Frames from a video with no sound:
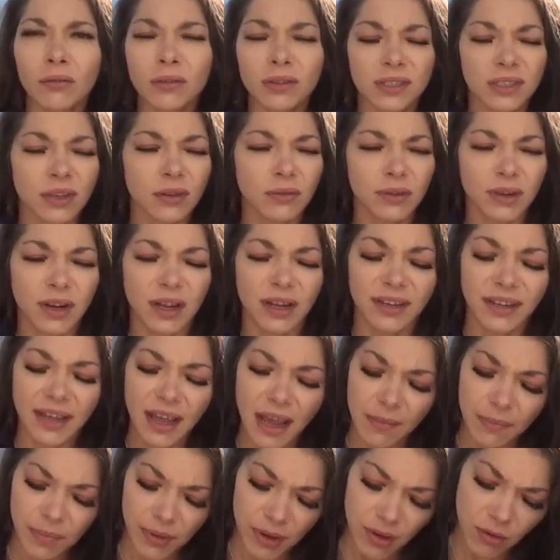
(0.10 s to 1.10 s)
What's going on,
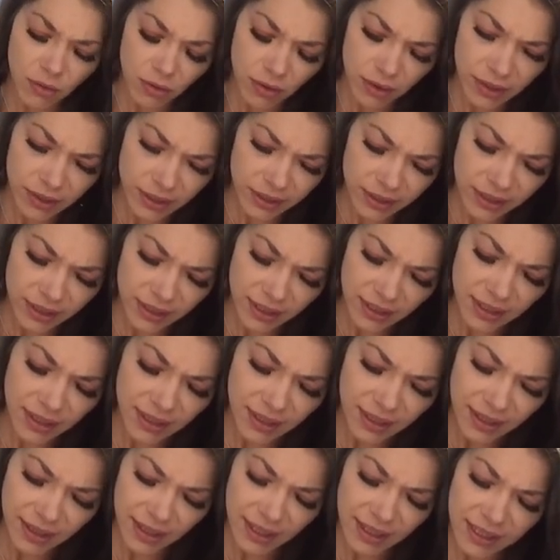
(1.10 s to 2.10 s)
Capricorns?
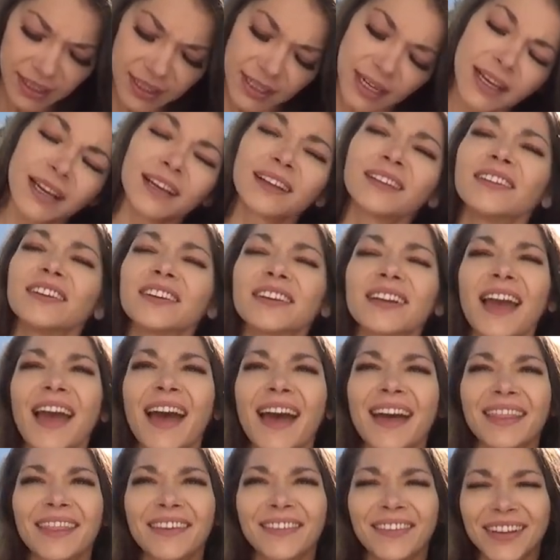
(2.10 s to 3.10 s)
Let's take a look
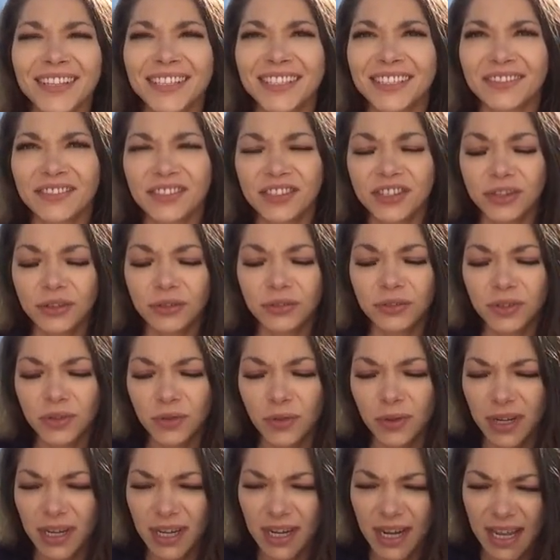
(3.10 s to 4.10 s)
at the rest of June
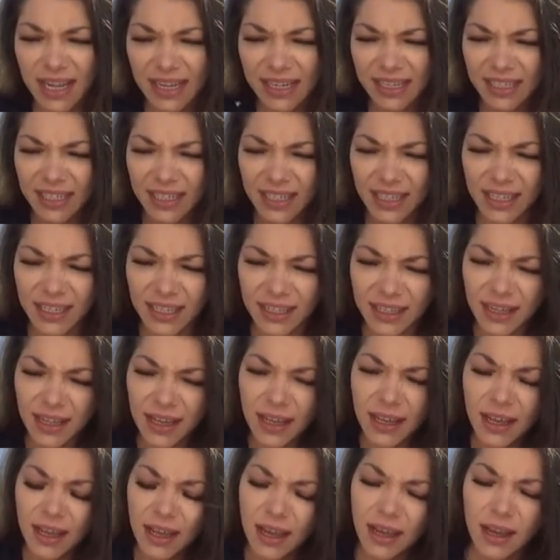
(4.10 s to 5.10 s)
2019,
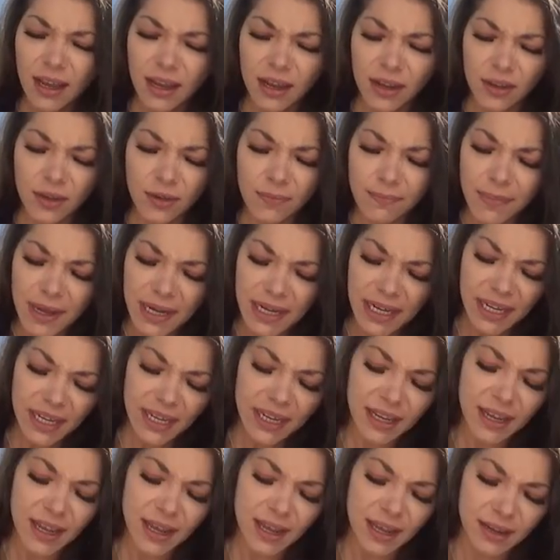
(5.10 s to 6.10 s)
your
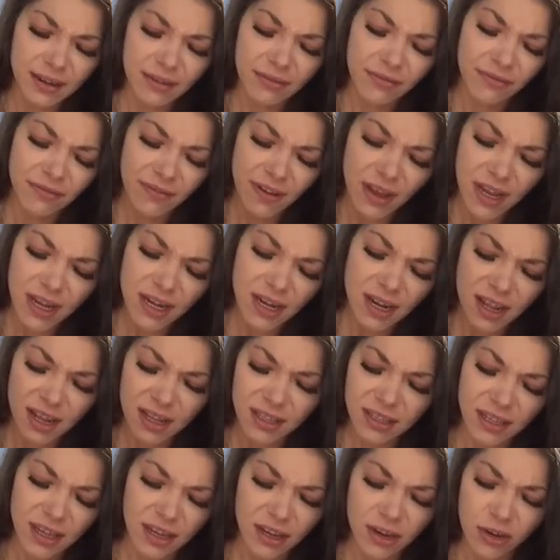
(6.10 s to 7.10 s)
money and
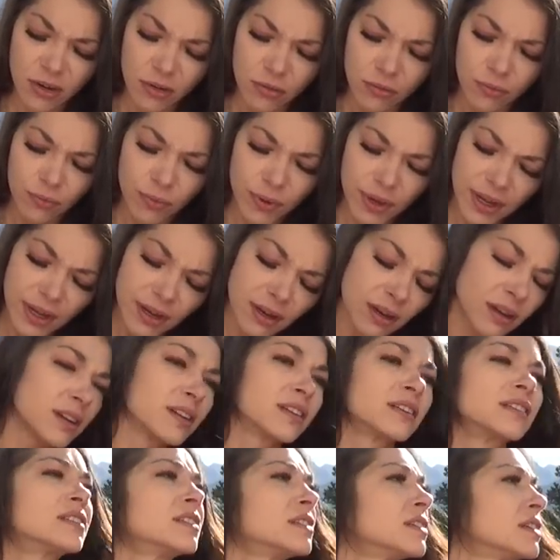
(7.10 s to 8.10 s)
finance and career,
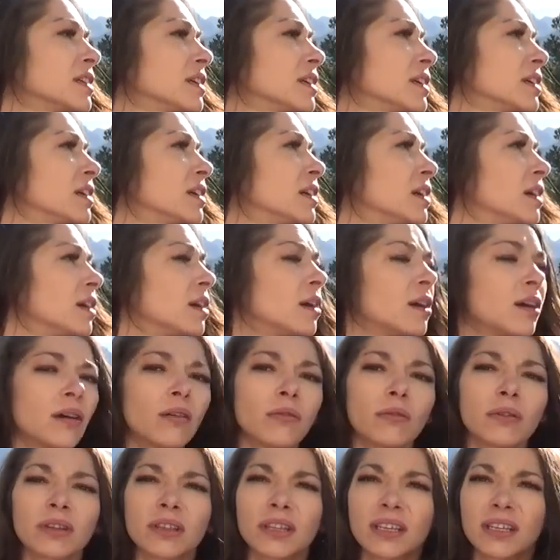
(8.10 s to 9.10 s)
and see
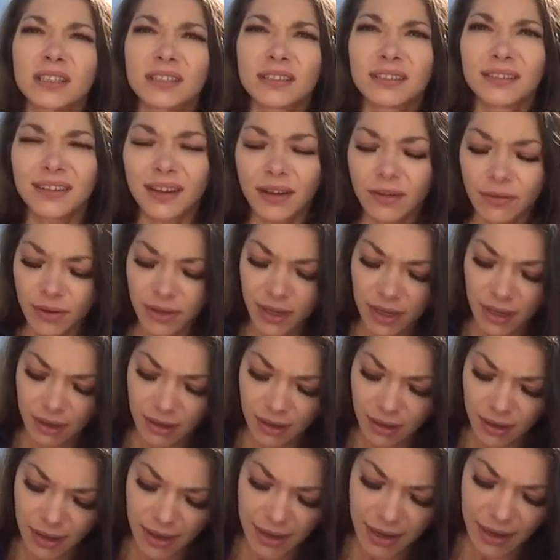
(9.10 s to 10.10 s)
where things are going.
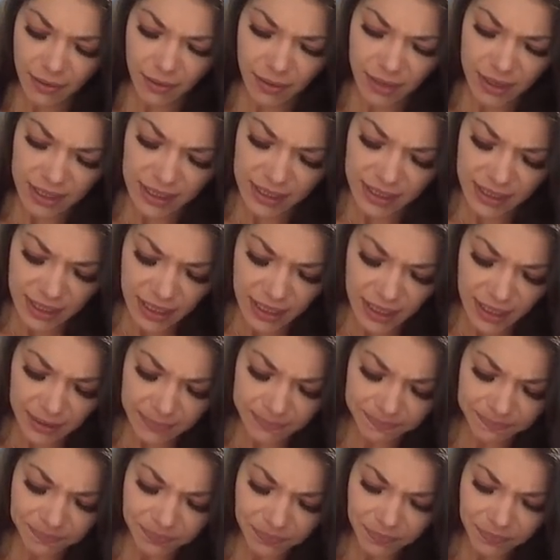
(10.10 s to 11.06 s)
All right, I want to see